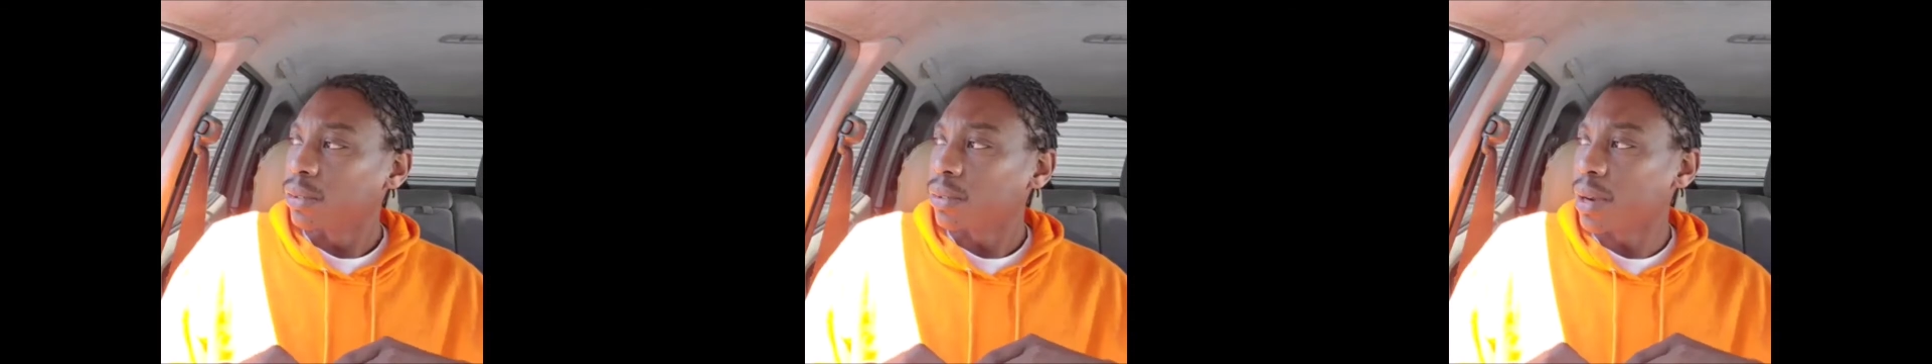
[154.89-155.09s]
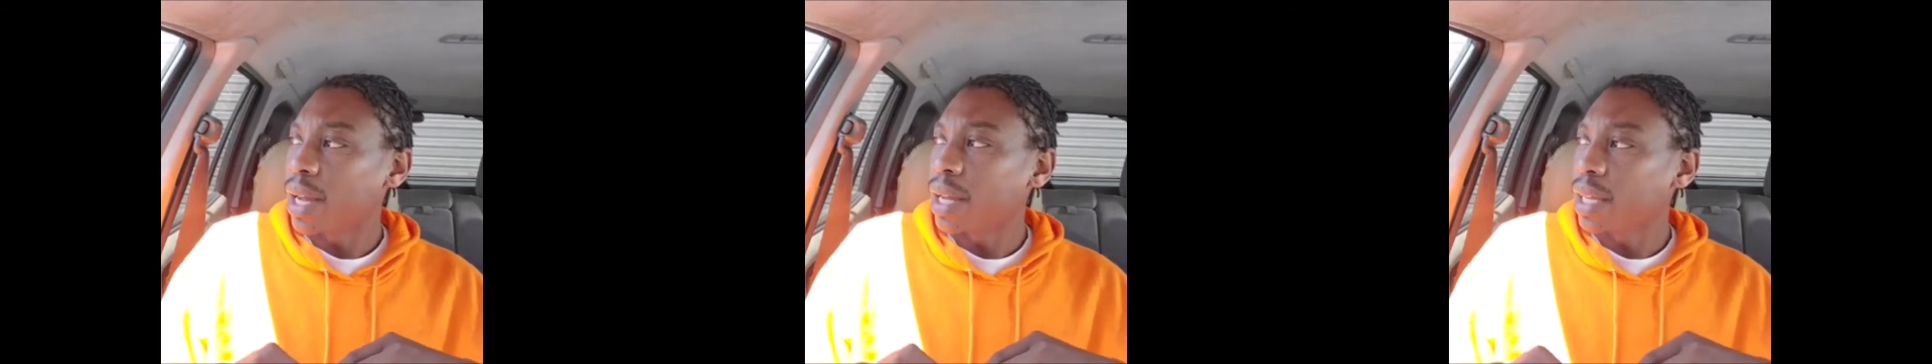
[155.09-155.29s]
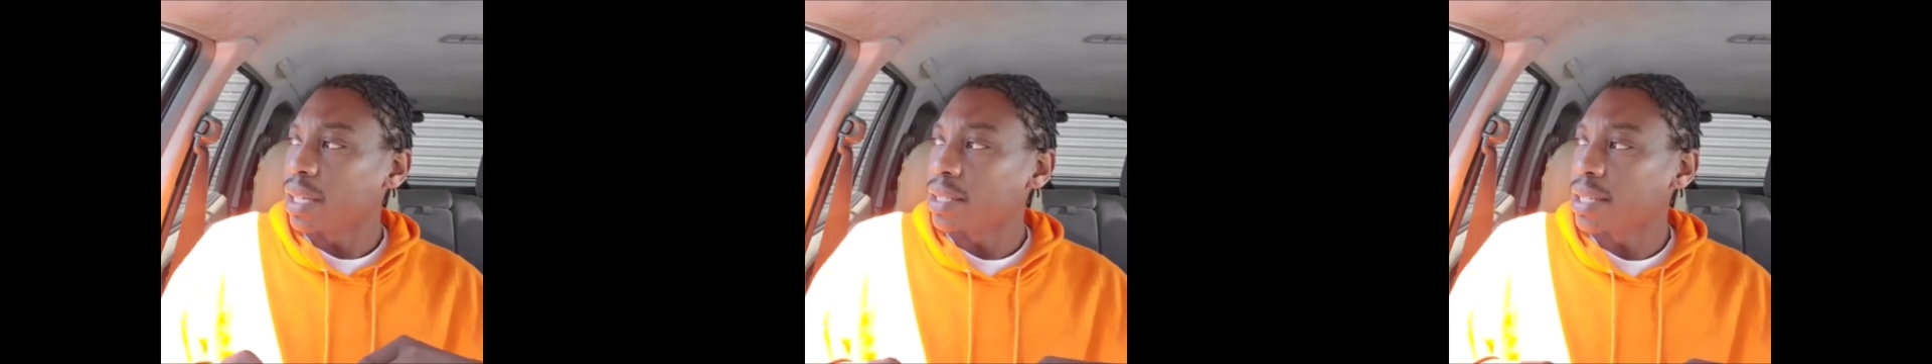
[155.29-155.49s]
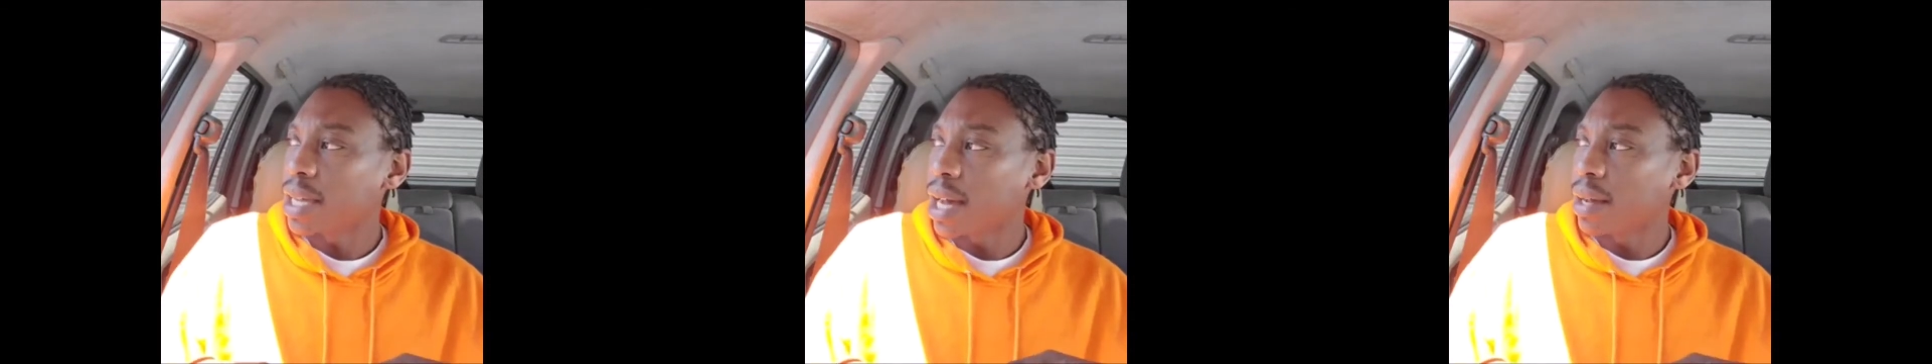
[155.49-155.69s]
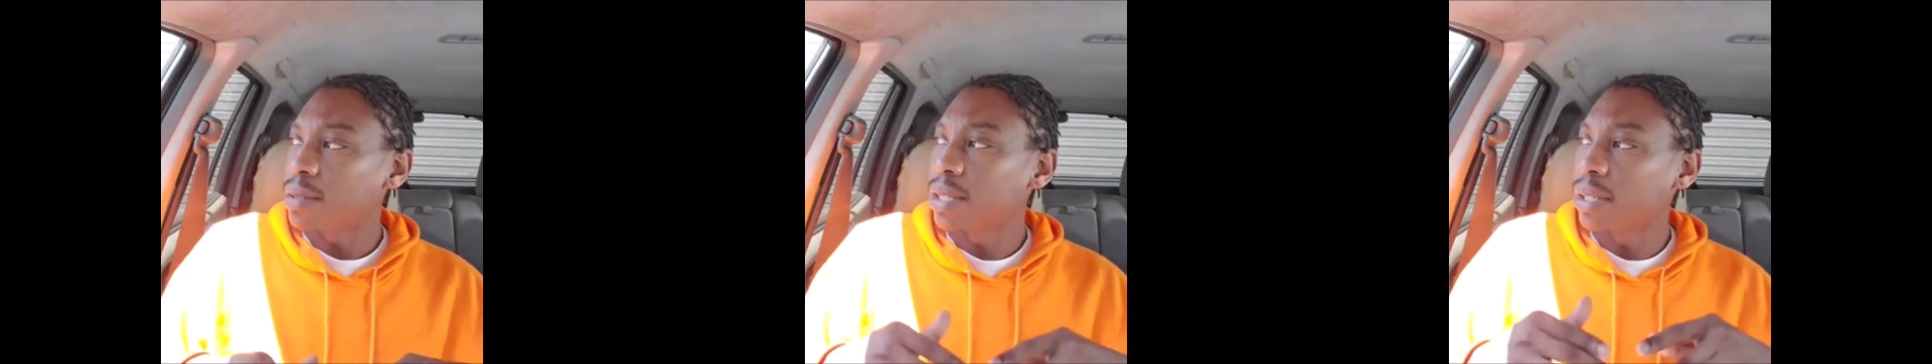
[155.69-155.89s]
right? It
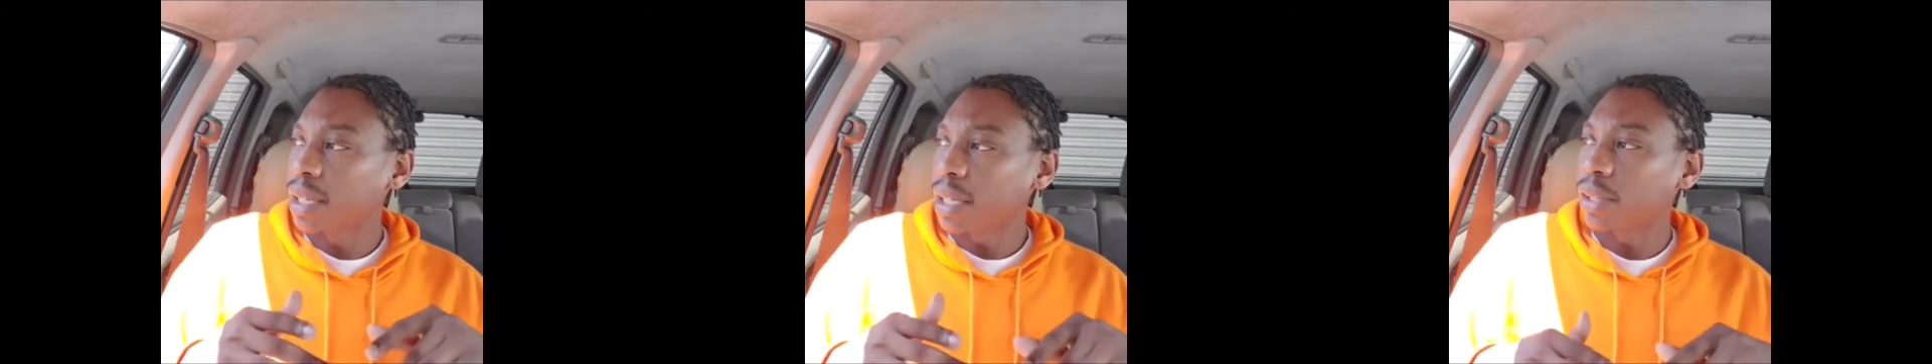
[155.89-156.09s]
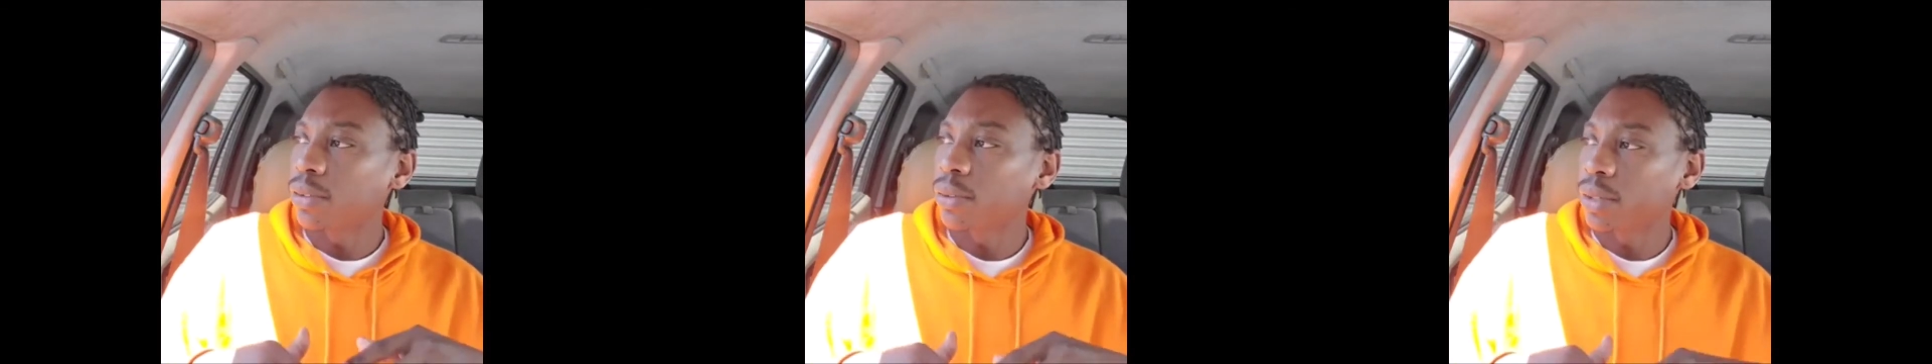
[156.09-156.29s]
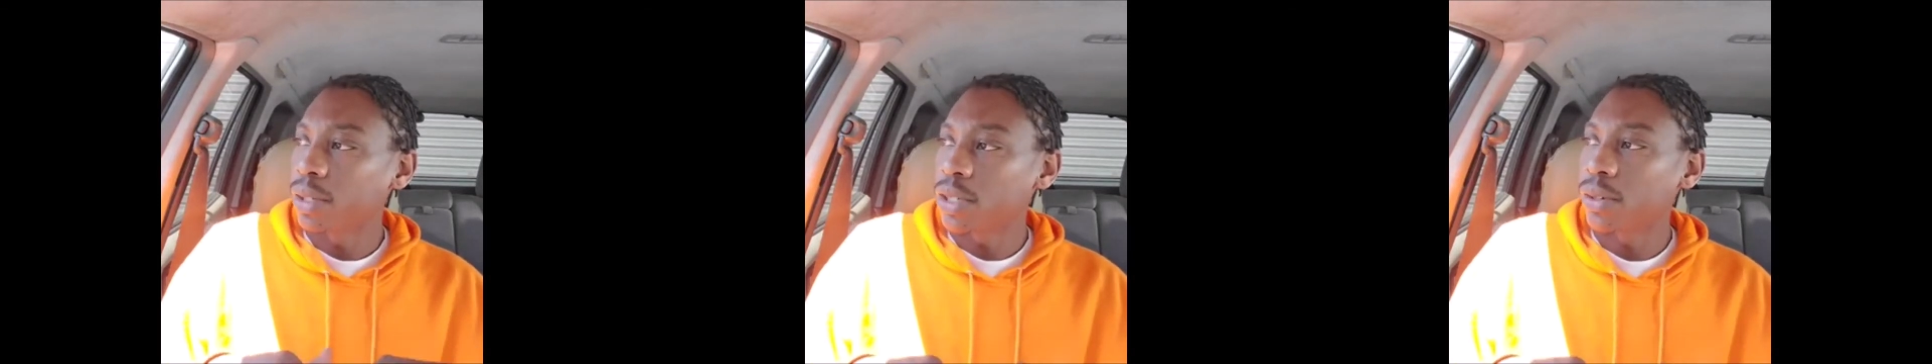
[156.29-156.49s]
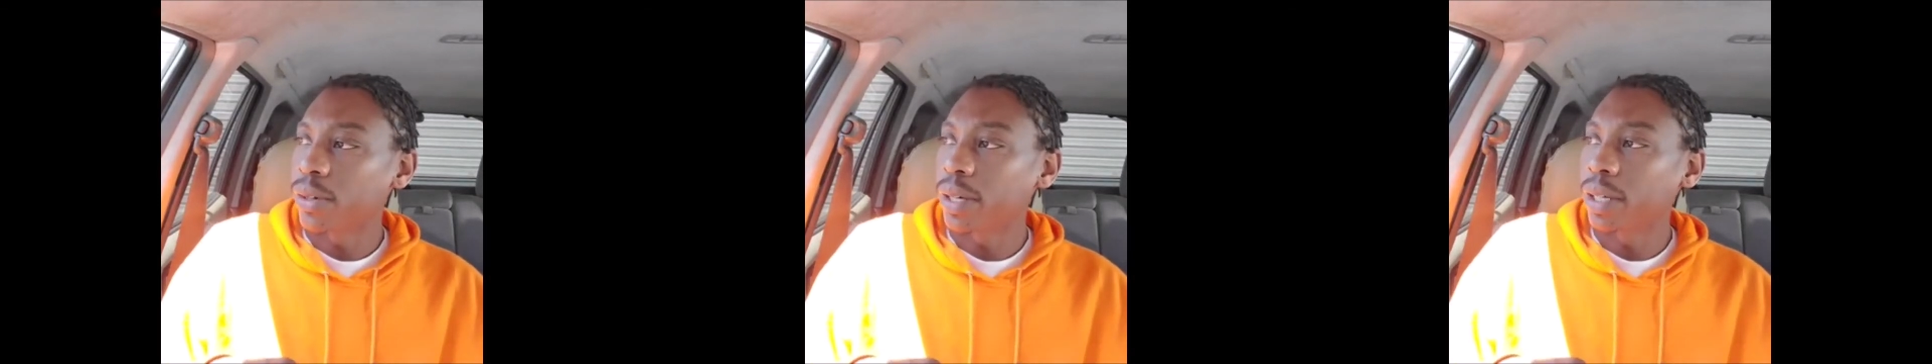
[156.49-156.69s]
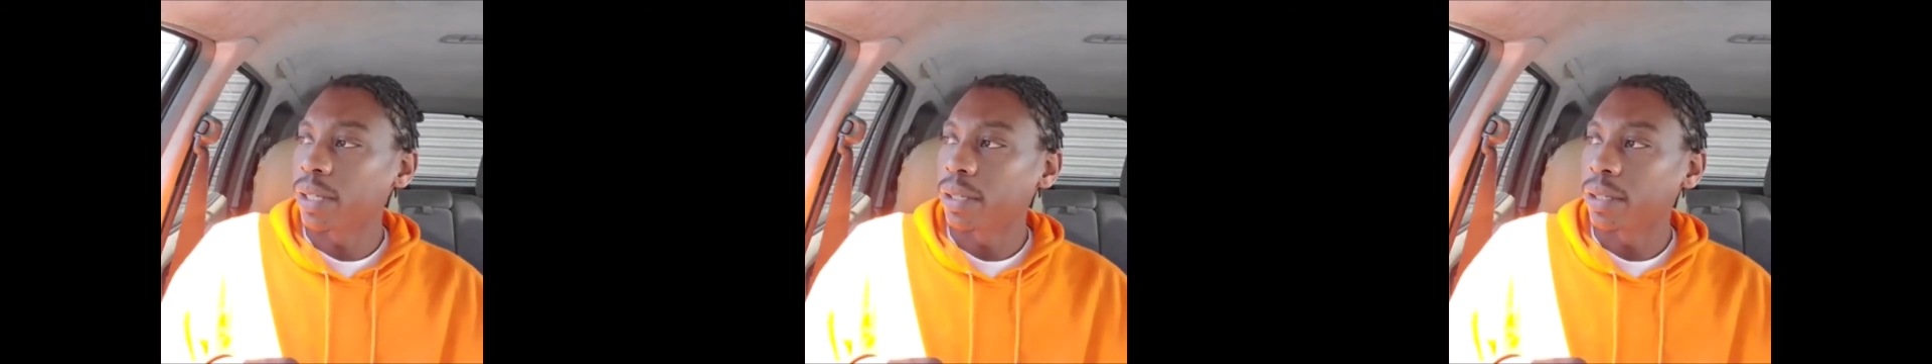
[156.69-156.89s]
stopped slinking through the
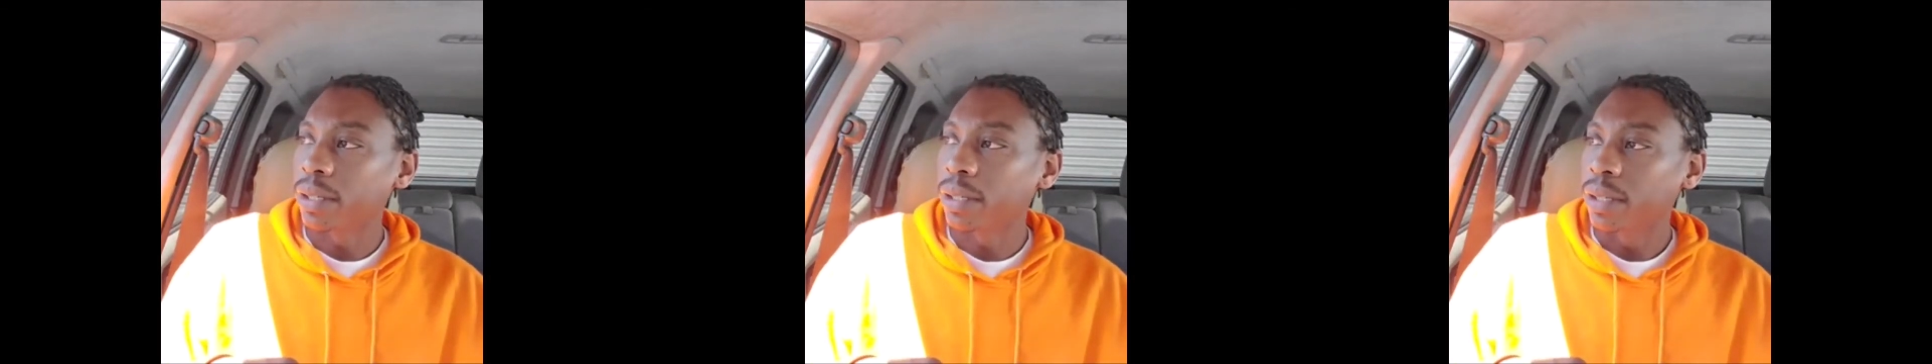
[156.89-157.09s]
tree,